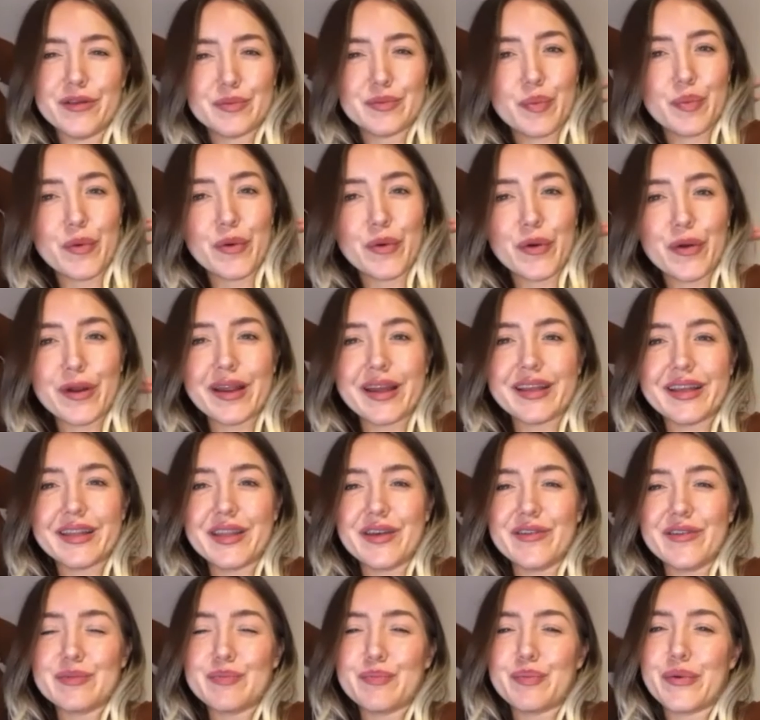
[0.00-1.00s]
Those poor
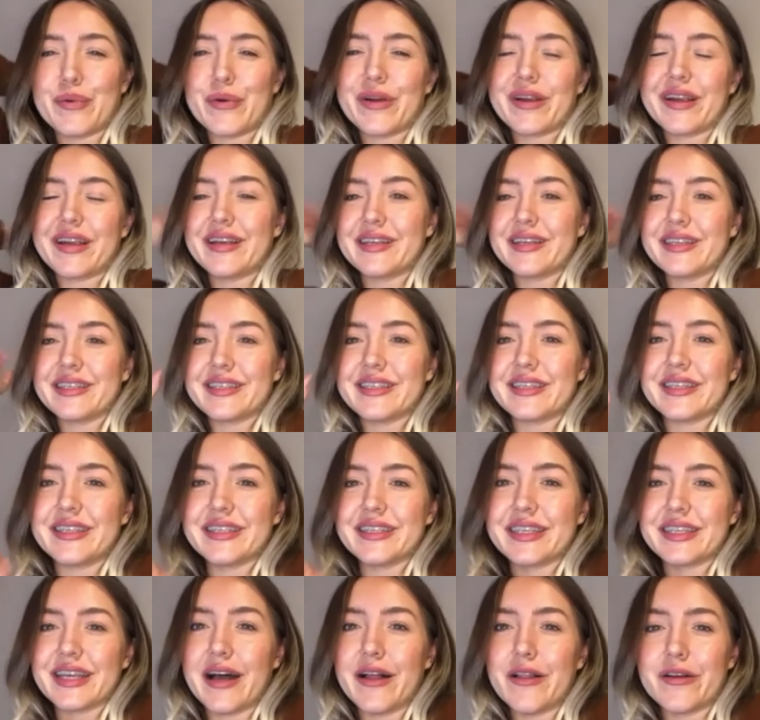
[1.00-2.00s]

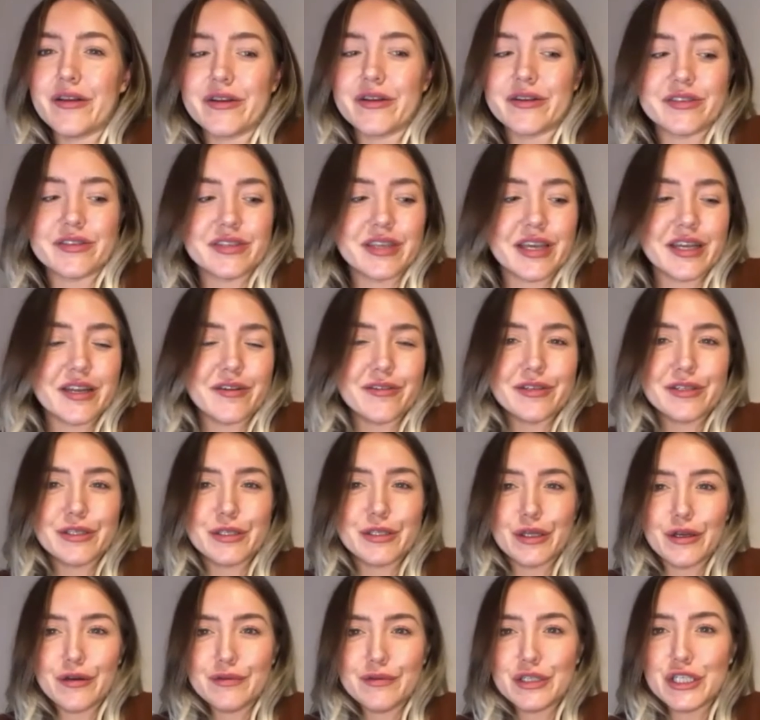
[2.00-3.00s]
innocent tellers. They don't
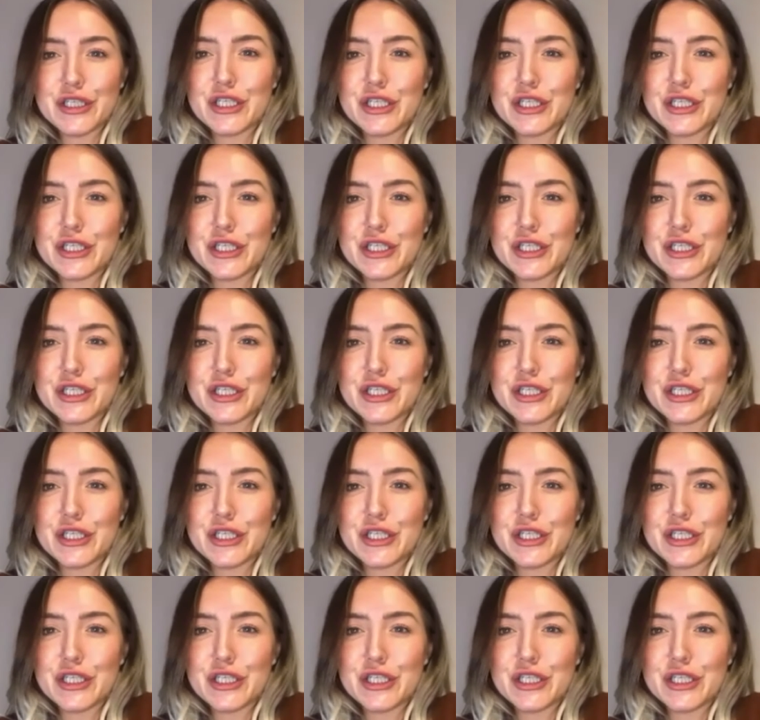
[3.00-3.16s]
deserve